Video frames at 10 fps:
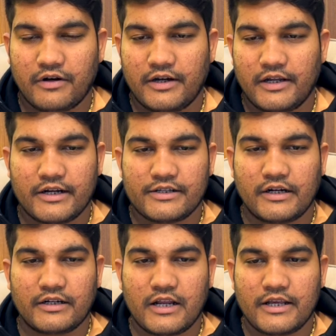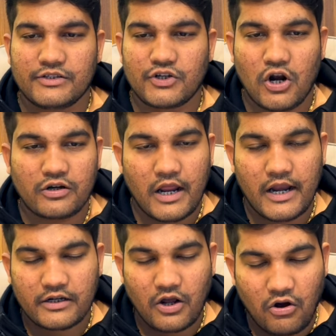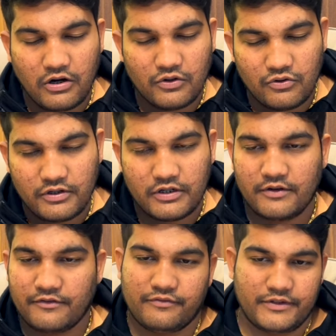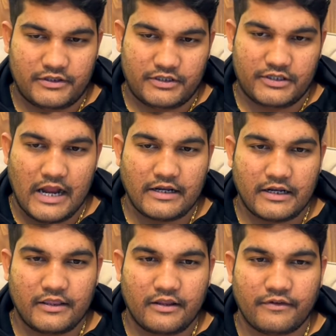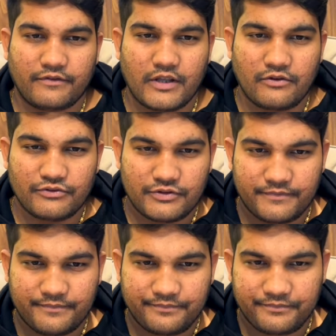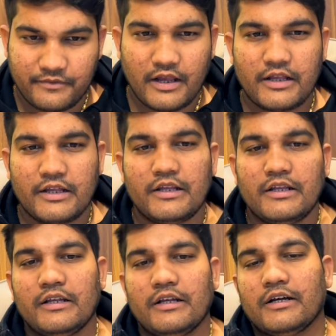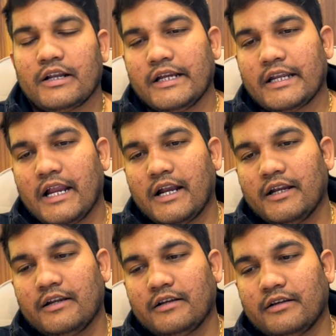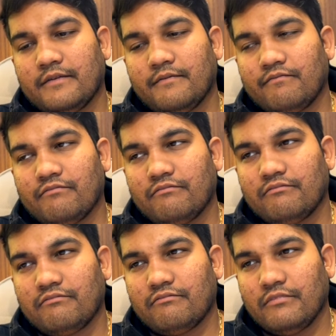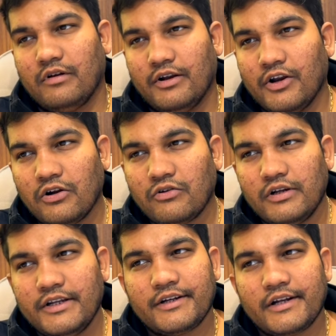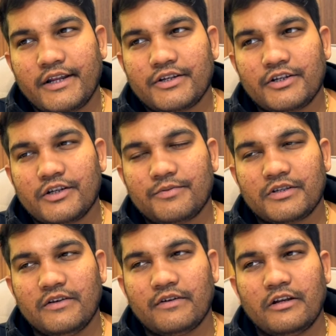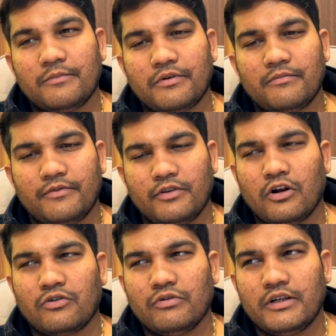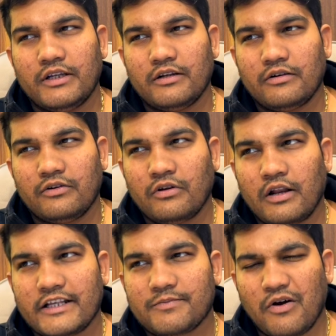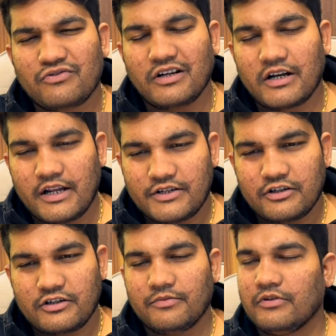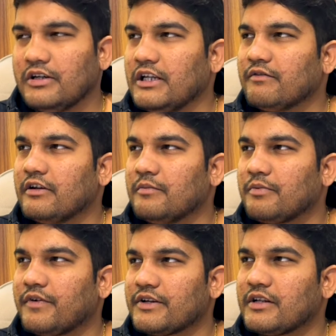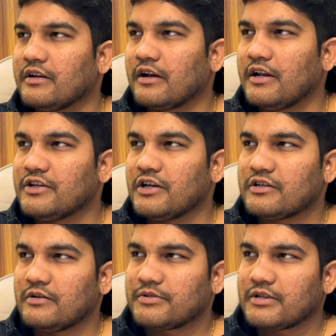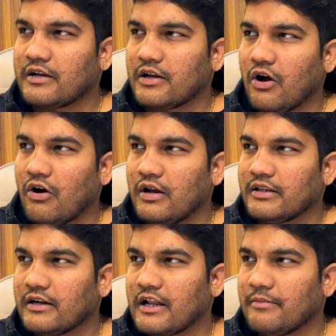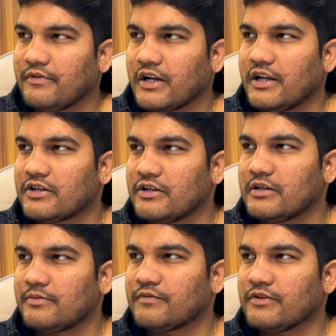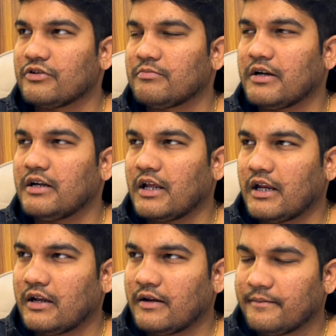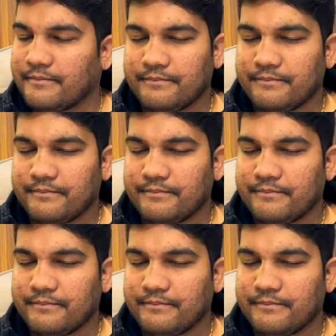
flirting, etc., is not at all good with Saturn in the fifth house right and not only in relationships even in not only in you know like spousal relationship only even in professional relationships and all other type of relationships one should maintain